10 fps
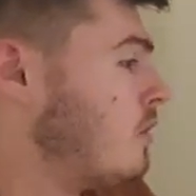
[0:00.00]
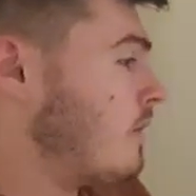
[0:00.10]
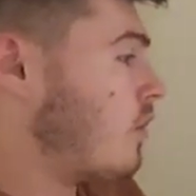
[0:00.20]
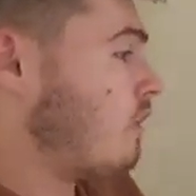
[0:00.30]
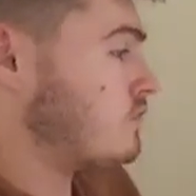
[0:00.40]

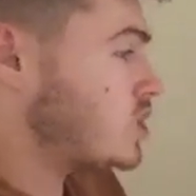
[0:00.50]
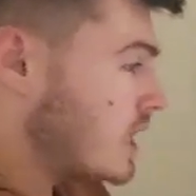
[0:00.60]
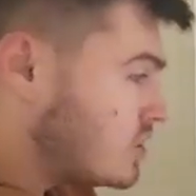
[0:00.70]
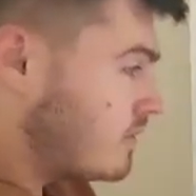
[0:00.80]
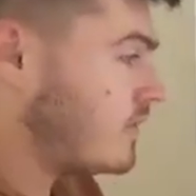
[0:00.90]
We've got to
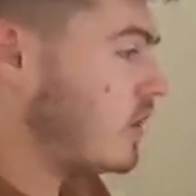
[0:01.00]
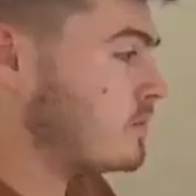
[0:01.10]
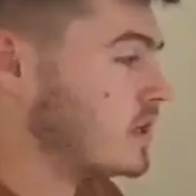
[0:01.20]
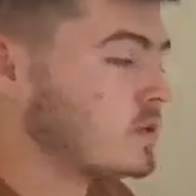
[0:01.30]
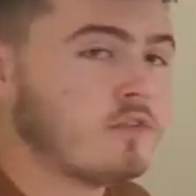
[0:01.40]
change your
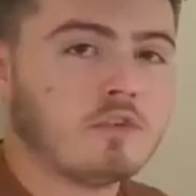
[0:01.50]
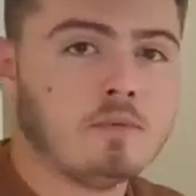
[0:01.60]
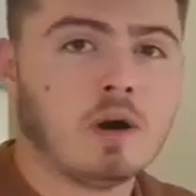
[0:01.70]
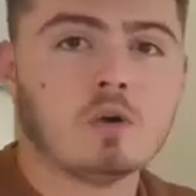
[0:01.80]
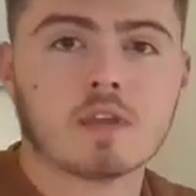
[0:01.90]
environment. So if you're
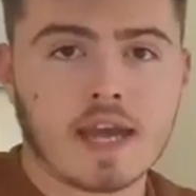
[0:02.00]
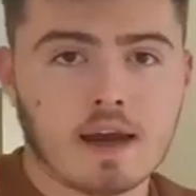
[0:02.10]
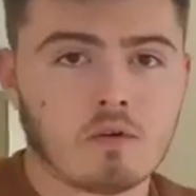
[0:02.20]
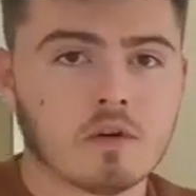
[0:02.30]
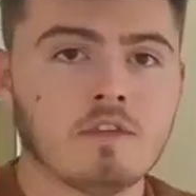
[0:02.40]
in mold, get
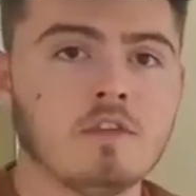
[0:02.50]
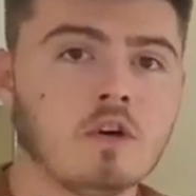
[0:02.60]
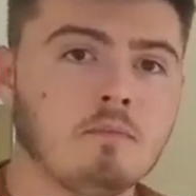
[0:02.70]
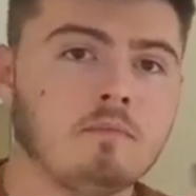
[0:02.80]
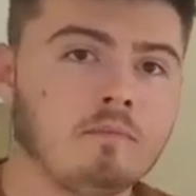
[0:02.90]
out. If you've
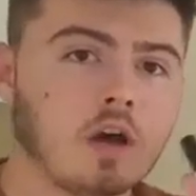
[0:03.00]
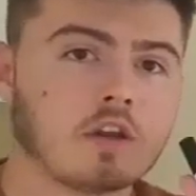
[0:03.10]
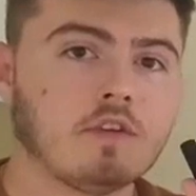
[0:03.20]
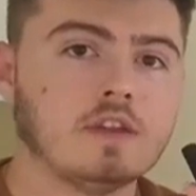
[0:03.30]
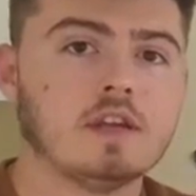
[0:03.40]
got
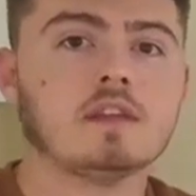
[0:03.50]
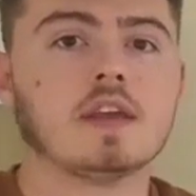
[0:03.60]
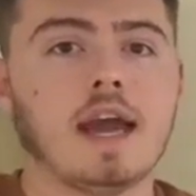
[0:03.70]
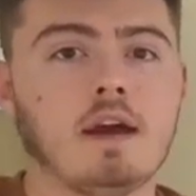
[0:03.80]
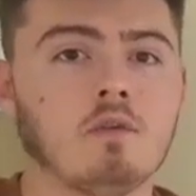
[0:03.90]
mercury in your teeth,
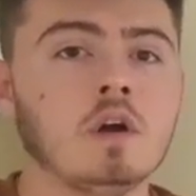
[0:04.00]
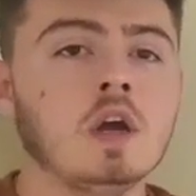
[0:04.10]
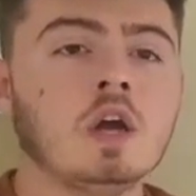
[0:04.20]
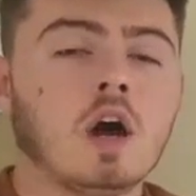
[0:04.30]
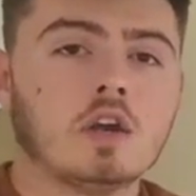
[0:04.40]
get out.
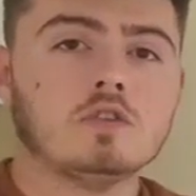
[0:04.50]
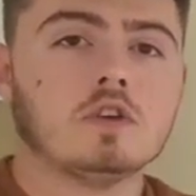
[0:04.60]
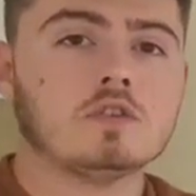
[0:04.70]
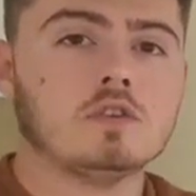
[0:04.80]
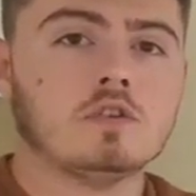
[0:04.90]
I use
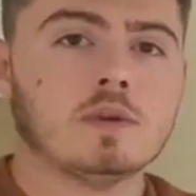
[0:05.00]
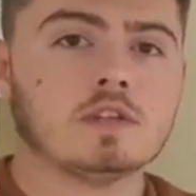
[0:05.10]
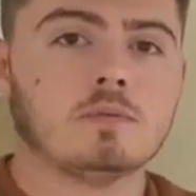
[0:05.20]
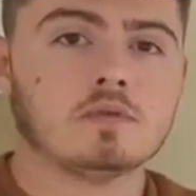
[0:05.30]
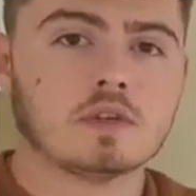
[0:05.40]
those two
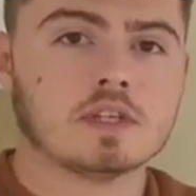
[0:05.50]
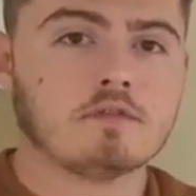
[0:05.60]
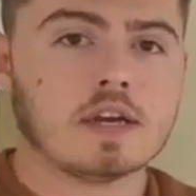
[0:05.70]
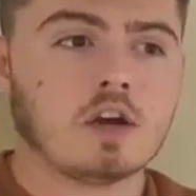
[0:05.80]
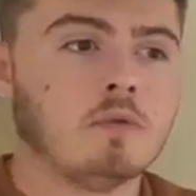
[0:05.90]
examples because they're
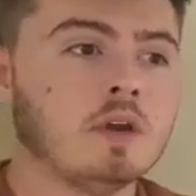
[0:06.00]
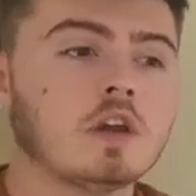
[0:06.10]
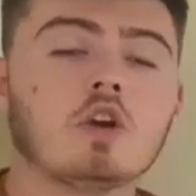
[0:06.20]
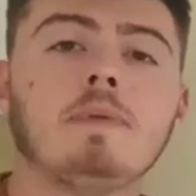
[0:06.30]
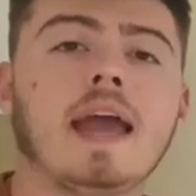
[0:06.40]
really common.
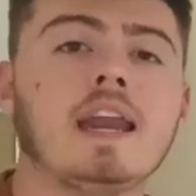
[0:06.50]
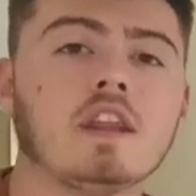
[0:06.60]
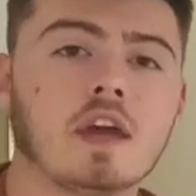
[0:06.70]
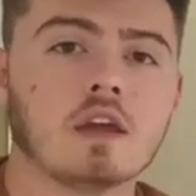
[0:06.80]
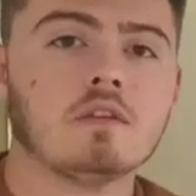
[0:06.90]
It could be
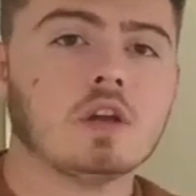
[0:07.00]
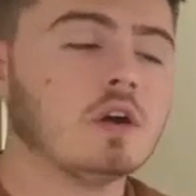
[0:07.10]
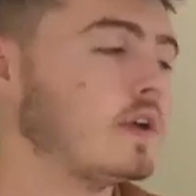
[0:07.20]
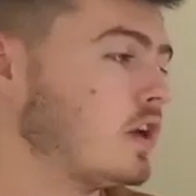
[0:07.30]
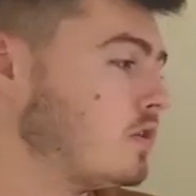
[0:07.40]
anything, you know?
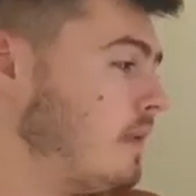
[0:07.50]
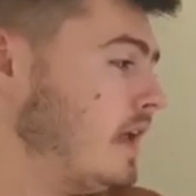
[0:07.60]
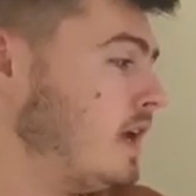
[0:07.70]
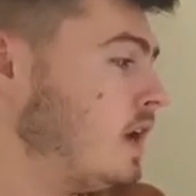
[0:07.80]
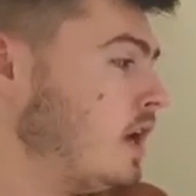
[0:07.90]
It could
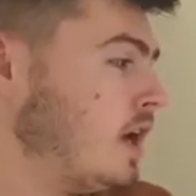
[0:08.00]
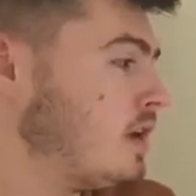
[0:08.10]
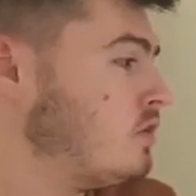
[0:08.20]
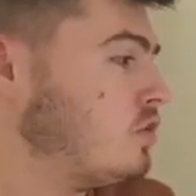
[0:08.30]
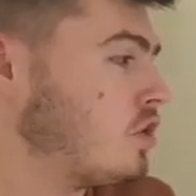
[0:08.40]
be,
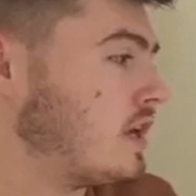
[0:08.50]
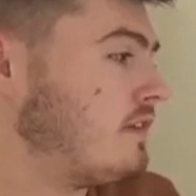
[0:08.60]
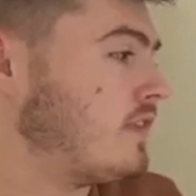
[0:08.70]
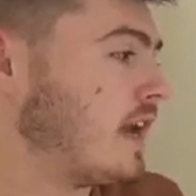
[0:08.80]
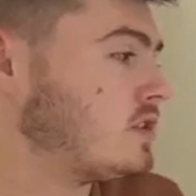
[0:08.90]
you could
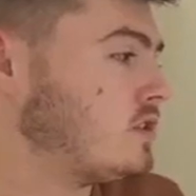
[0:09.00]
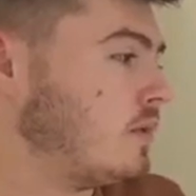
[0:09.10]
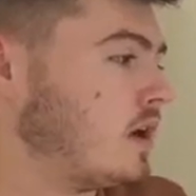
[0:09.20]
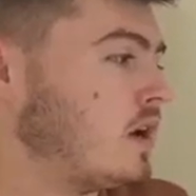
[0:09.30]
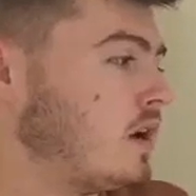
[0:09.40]
live next
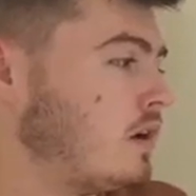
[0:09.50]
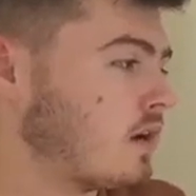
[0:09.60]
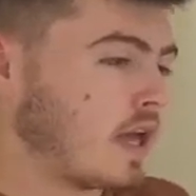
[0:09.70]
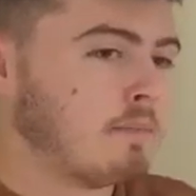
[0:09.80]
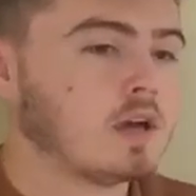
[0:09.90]
to
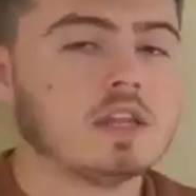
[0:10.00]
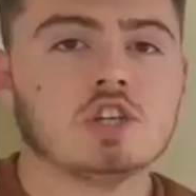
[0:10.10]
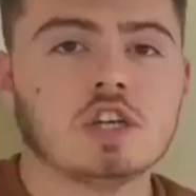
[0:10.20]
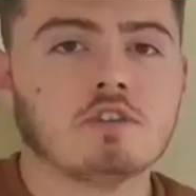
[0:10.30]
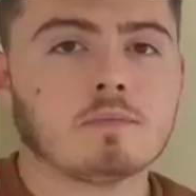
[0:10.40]
a chemical
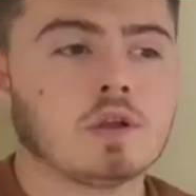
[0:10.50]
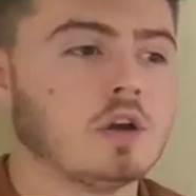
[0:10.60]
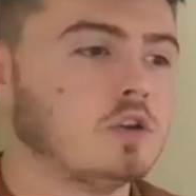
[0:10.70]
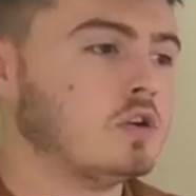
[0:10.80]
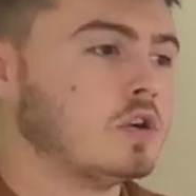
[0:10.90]
engineering
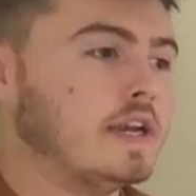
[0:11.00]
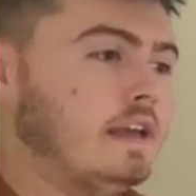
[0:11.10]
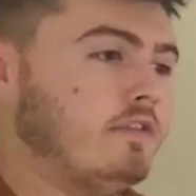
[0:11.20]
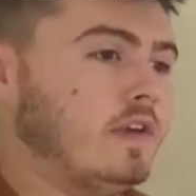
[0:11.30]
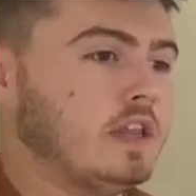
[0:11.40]
plant. You could
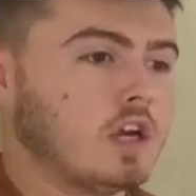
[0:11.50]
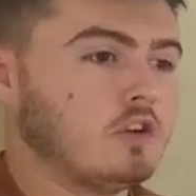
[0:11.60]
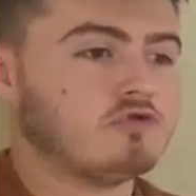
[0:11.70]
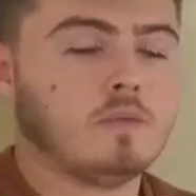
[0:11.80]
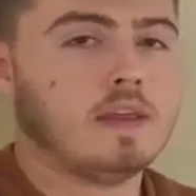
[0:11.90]
live in the
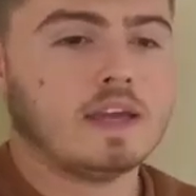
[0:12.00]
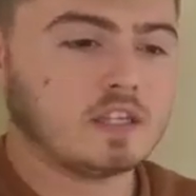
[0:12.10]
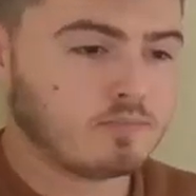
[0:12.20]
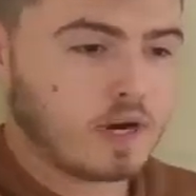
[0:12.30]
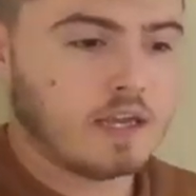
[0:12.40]
country where they
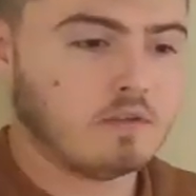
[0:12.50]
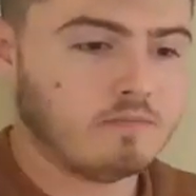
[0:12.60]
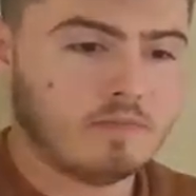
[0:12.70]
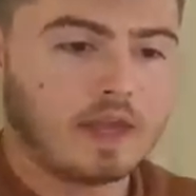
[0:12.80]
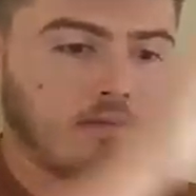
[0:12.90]
spray
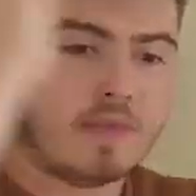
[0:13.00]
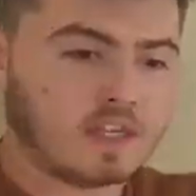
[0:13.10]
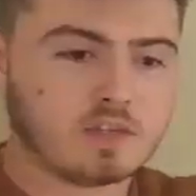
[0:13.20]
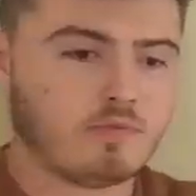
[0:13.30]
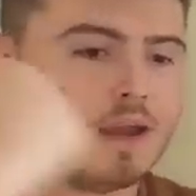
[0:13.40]

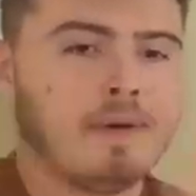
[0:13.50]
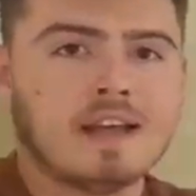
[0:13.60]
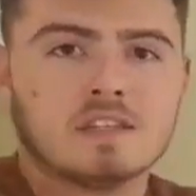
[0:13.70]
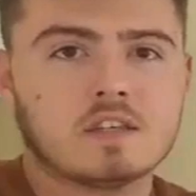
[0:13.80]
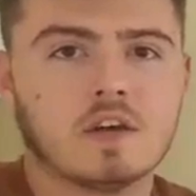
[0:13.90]

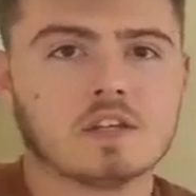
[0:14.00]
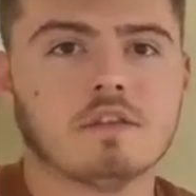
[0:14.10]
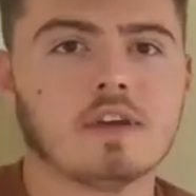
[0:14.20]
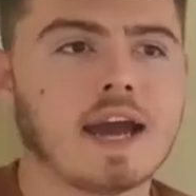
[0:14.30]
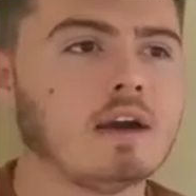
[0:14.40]
pesticides
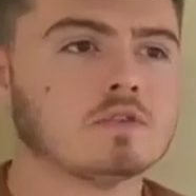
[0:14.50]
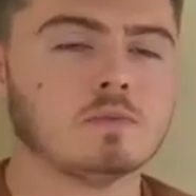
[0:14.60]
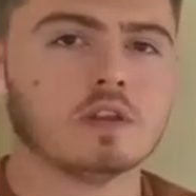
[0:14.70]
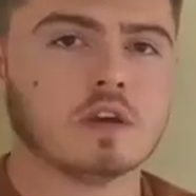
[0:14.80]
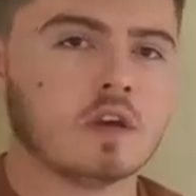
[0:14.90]
over your
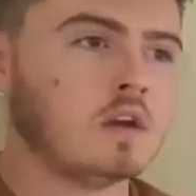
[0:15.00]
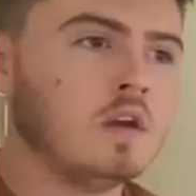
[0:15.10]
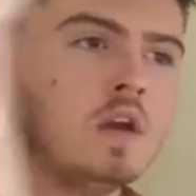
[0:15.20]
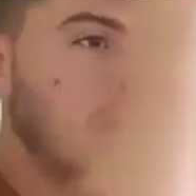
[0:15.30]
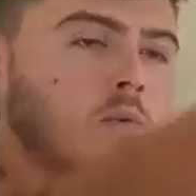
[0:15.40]
house with
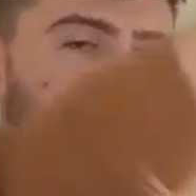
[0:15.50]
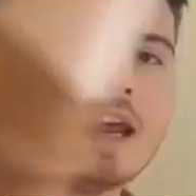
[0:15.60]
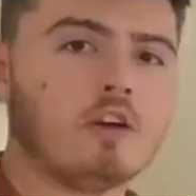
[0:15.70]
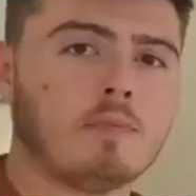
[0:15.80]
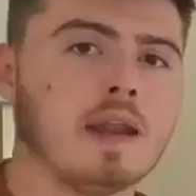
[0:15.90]
an
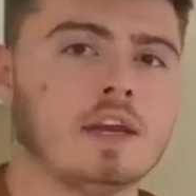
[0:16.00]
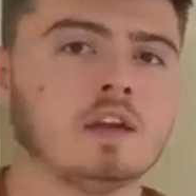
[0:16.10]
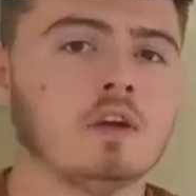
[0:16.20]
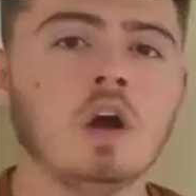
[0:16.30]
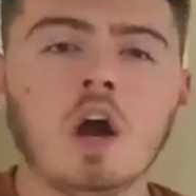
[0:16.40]
aeroplane,
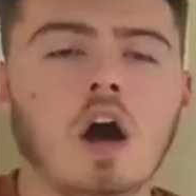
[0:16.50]
you know?